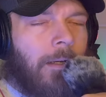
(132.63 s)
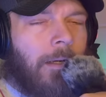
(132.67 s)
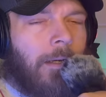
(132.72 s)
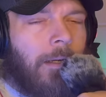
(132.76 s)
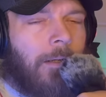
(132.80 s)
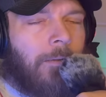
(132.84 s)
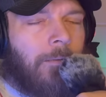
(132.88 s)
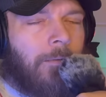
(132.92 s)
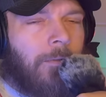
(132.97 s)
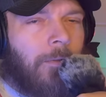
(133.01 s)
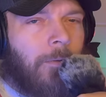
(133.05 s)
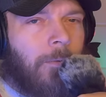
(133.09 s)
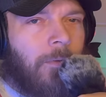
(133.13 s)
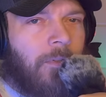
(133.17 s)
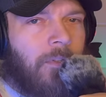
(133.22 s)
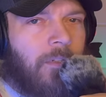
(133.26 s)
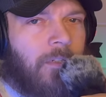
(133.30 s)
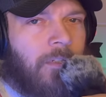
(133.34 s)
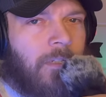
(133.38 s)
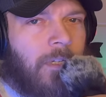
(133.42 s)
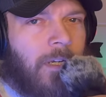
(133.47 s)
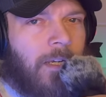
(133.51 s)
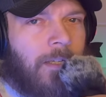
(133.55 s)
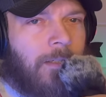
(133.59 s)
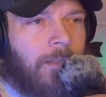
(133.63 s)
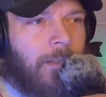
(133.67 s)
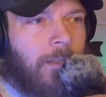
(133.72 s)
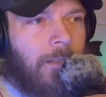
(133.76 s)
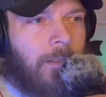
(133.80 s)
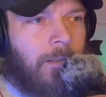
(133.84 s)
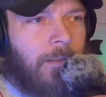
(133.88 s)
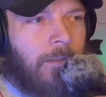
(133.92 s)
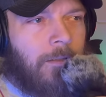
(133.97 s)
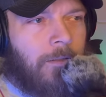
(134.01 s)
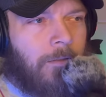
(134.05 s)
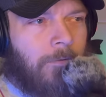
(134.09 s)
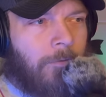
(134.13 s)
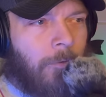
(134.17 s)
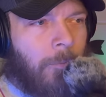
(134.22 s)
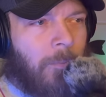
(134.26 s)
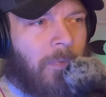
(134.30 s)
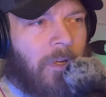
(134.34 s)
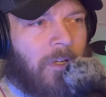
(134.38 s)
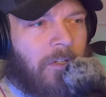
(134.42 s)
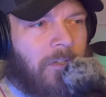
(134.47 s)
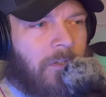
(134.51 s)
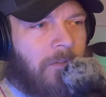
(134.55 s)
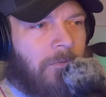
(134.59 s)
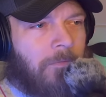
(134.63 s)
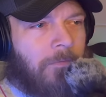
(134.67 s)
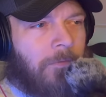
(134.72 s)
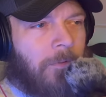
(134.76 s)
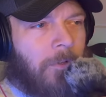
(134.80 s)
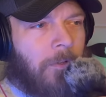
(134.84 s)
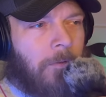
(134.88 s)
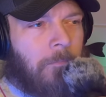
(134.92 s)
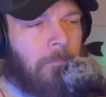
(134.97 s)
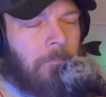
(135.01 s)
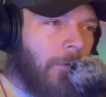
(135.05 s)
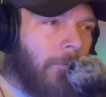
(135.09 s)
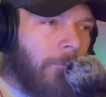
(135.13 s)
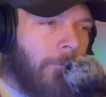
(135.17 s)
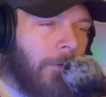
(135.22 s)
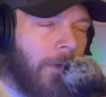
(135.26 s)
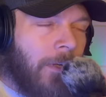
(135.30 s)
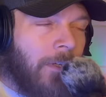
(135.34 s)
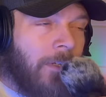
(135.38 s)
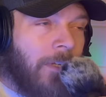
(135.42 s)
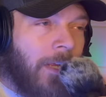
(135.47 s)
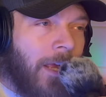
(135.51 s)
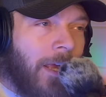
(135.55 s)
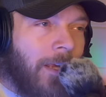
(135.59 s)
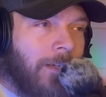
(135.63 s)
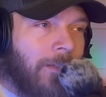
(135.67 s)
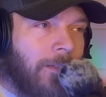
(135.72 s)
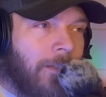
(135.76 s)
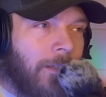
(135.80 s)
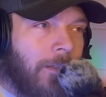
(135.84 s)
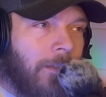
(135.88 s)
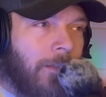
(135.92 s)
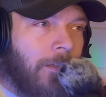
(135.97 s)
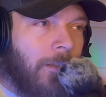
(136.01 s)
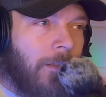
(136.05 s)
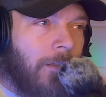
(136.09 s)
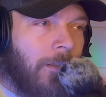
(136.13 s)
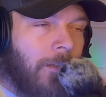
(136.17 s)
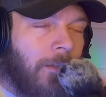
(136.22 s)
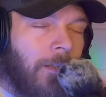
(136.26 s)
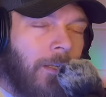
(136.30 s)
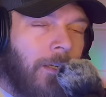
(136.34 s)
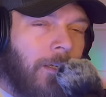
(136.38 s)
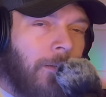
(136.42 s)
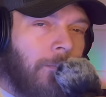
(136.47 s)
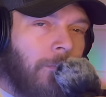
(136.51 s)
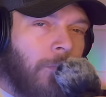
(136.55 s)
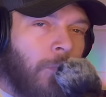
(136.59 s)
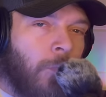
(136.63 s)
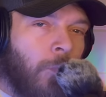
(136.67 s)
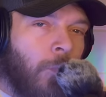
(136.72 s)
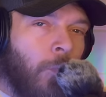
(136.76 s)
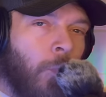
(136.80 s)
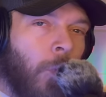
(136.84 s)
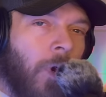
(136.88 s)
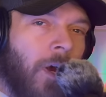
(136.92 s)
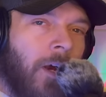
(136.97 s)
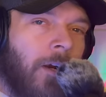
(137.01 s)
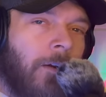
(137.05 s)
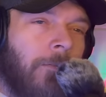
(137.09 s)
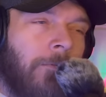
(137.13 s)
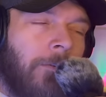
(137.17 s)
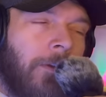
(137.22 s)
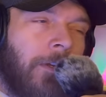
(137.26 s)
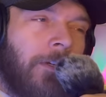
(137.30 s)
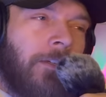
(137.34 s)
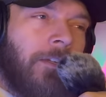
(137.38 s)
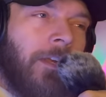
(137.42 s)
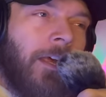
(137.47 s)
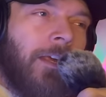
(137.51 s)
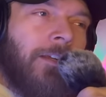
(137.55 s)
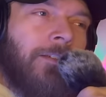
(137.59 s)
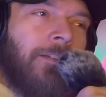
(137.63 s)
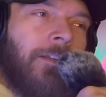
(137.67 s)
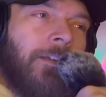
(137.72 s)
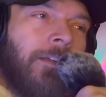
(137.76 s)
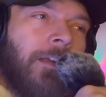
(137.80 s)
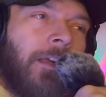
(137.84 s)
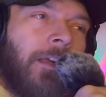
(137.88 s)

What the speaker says: I don't know where this guy's getting this information from. Fantastic claims require fantastic